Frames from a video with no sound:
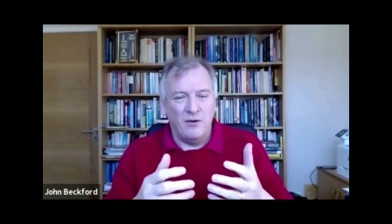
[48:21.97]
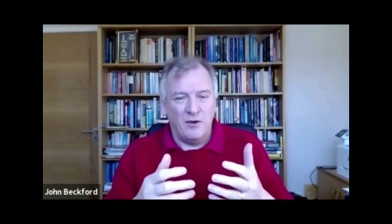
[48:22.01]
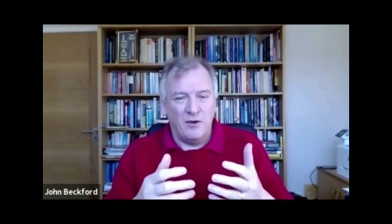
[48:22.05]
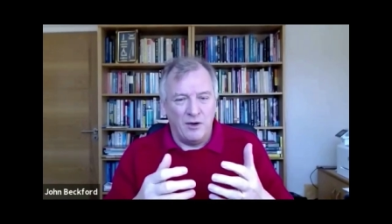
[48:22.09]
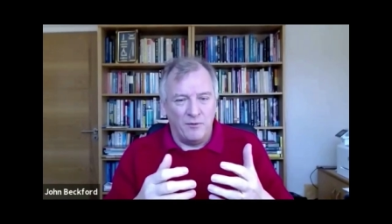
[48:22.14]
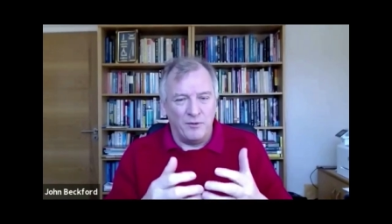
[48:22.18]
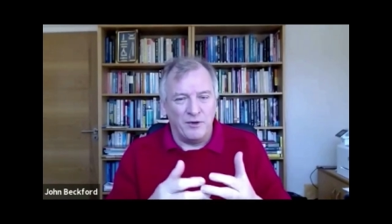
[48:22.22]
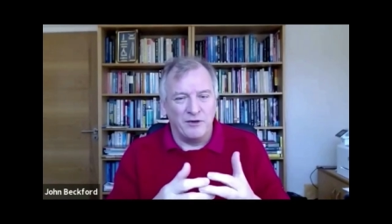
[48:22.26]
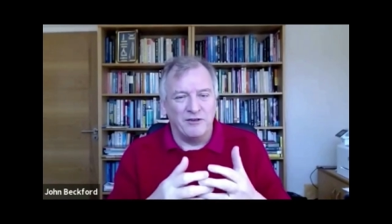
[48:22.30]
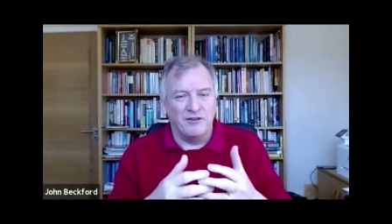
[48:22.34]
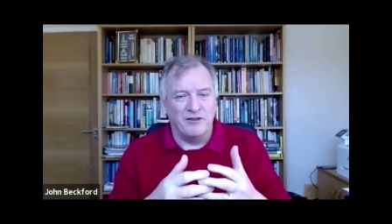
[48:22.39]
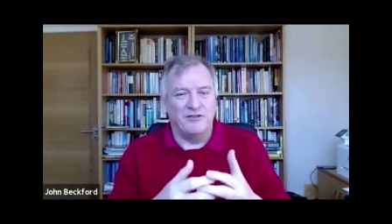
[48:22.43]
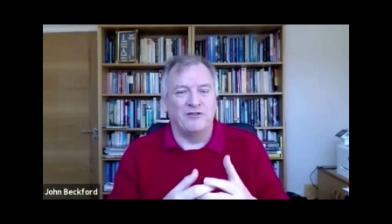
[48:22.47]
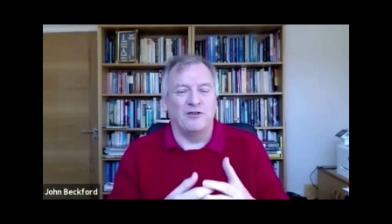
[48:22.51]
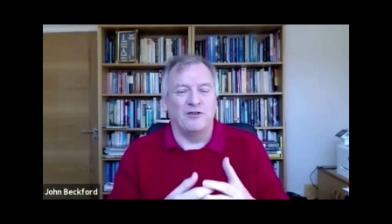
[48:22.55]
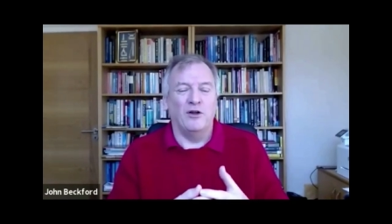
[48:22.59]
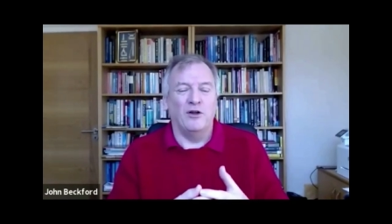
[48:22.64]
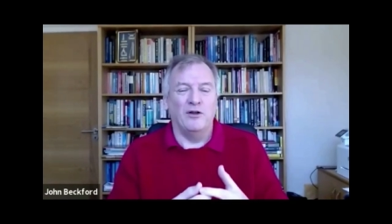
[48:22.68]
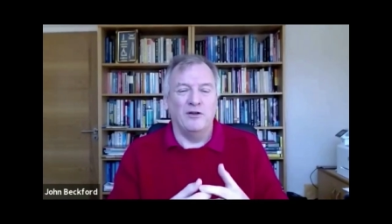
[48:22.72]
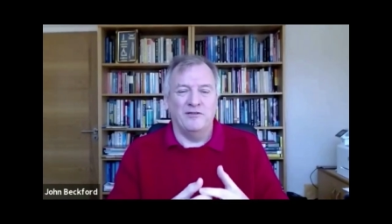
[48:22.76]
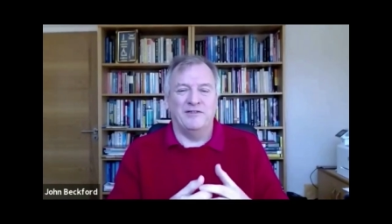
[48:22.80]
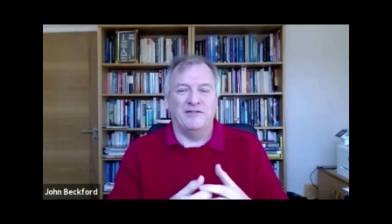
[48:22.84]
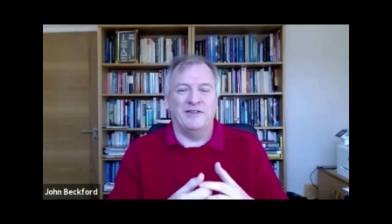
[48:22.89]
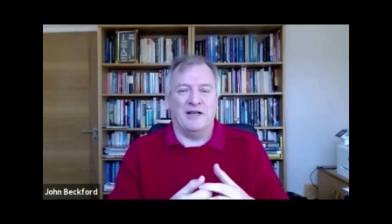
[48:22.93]
And we
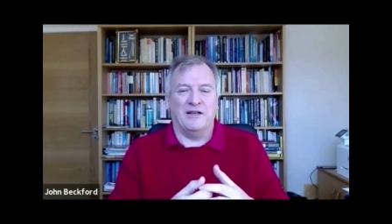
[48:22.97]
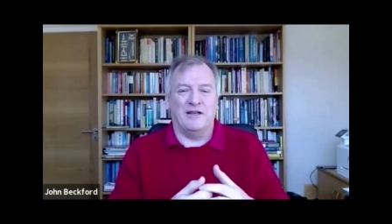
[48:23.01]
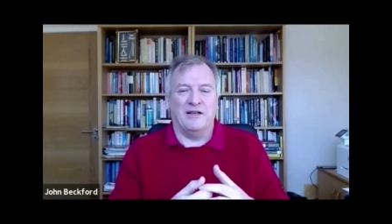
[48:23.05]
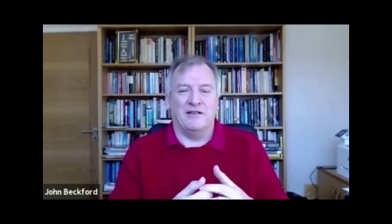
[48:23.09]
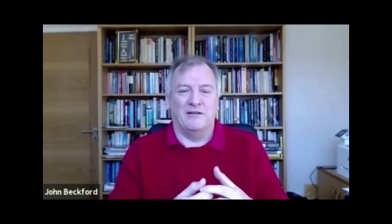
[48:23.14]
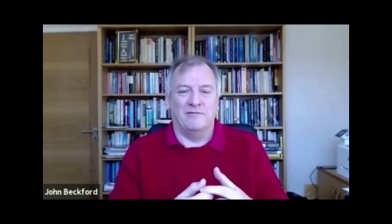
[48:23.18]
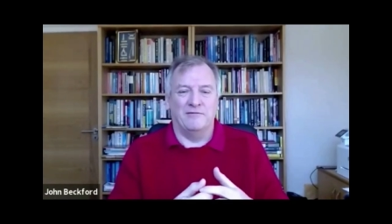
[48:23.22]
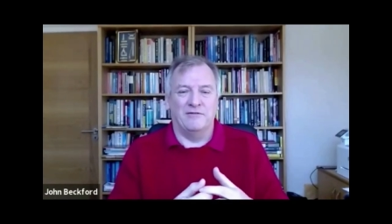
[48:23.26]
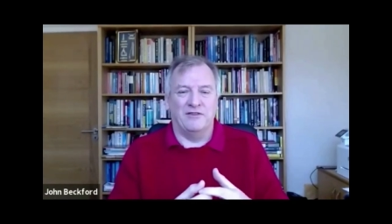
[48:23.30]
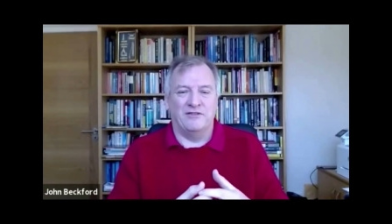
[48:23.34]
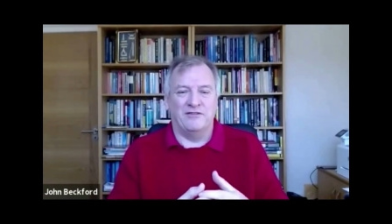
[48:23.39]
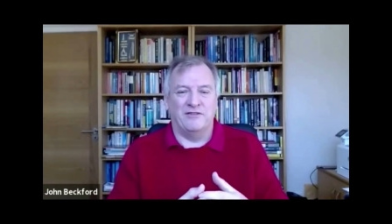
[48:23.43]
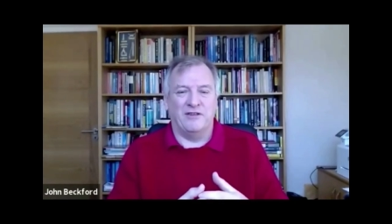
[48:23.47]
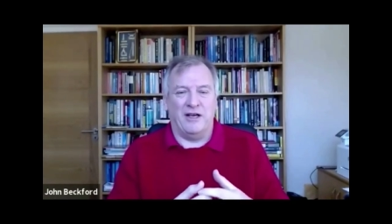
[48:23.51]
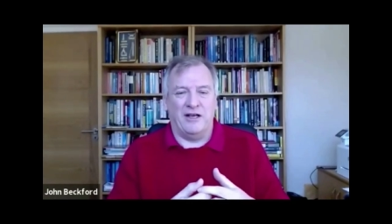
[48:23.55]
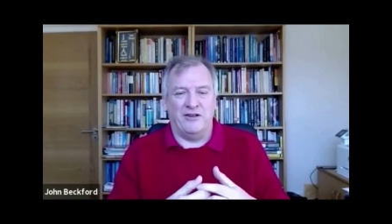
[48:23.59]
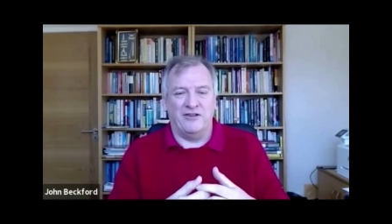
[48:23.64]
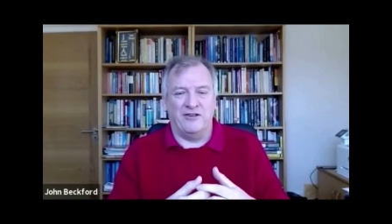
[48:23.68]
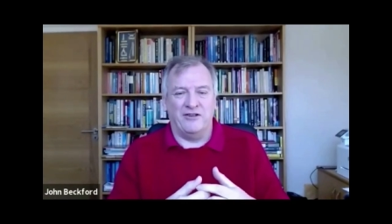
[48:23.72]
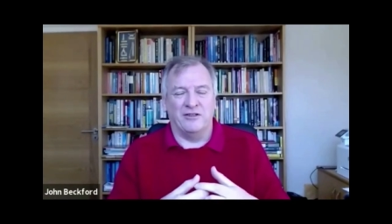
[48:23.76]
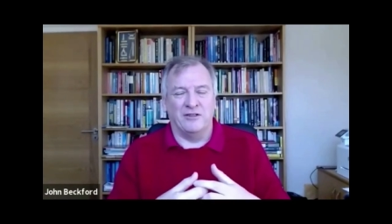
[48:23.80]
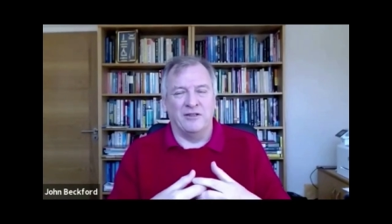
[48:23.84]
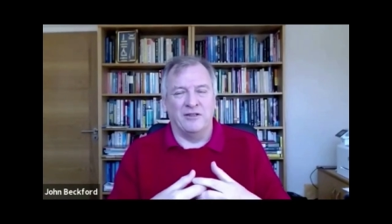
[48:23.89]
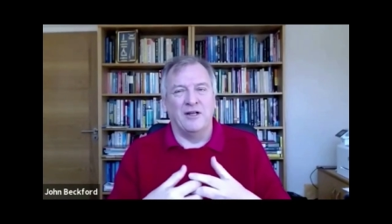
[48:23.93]
resolve that
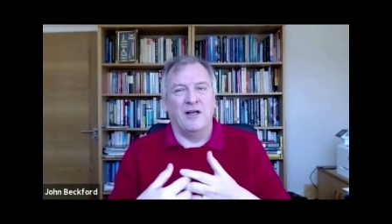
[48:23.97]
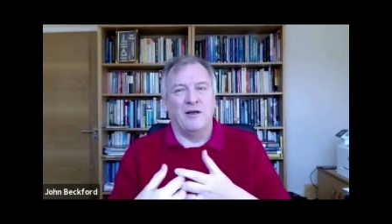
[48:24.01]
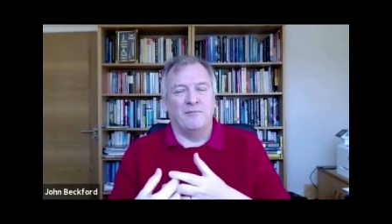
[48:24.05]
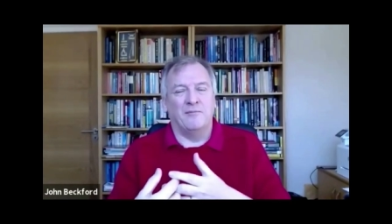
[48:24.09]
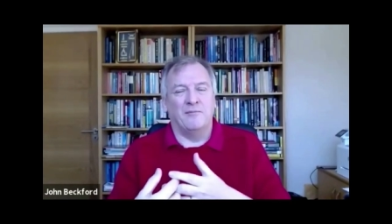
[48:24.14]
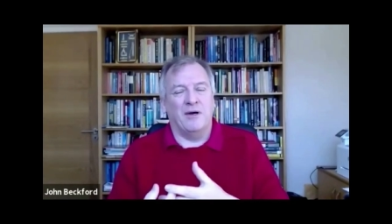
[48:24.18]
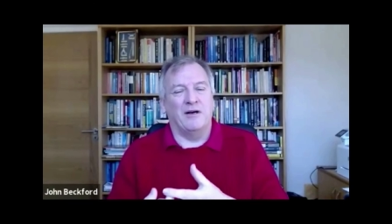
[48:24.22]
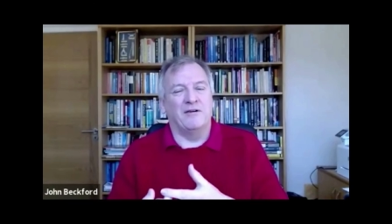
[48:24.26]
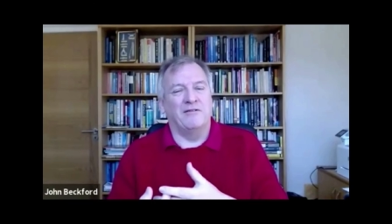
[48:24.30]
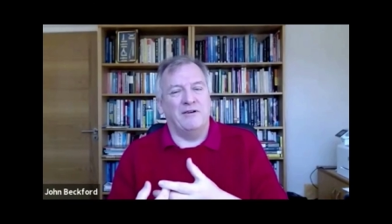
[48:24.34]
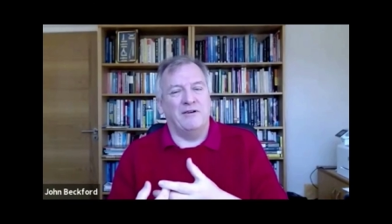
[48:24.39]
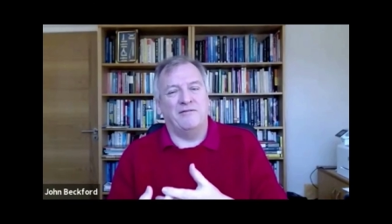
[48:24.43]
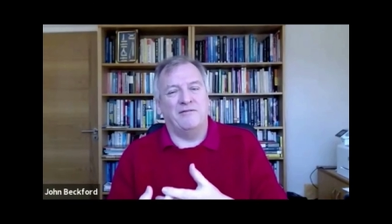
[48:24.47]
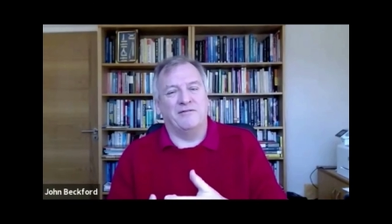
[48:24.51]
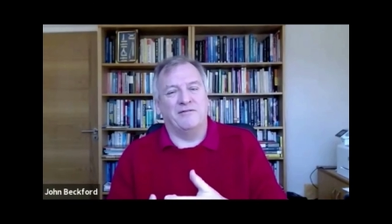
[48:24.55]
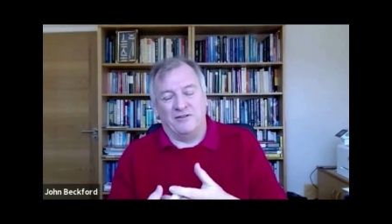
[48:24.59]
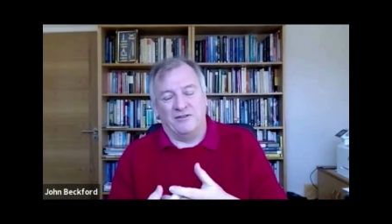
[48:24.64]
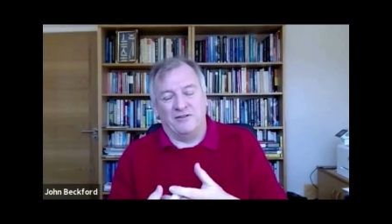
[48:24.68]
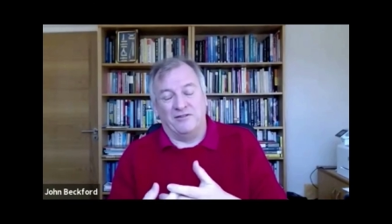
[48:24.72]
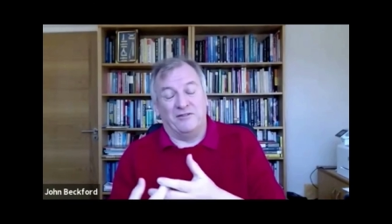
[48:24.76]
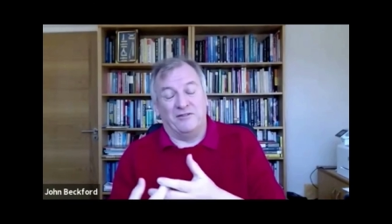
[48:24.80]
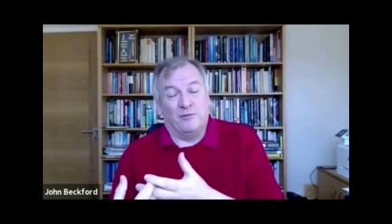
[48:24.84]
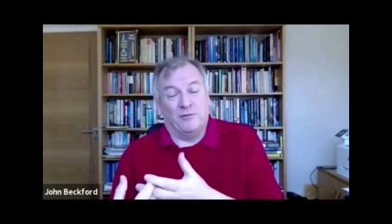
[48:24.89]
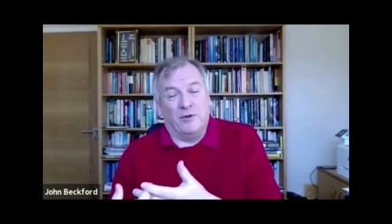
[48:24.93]
conversation by
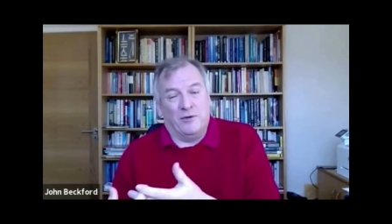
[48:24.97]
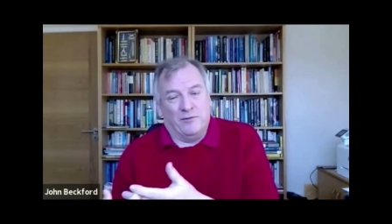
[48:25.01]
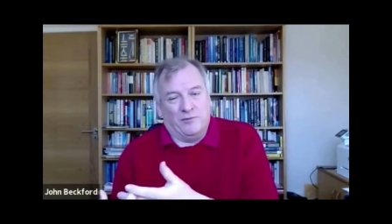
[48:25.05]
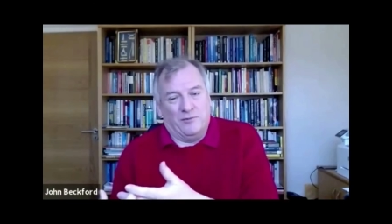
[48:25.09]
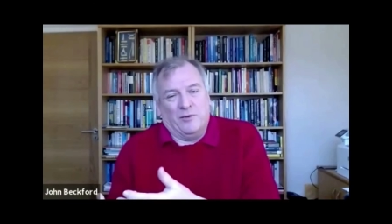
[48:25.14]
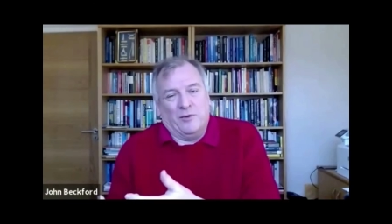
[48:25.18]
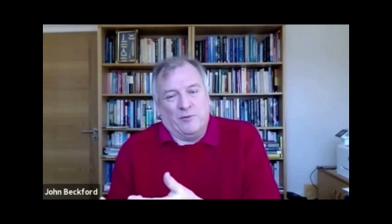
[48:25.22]
reference to what,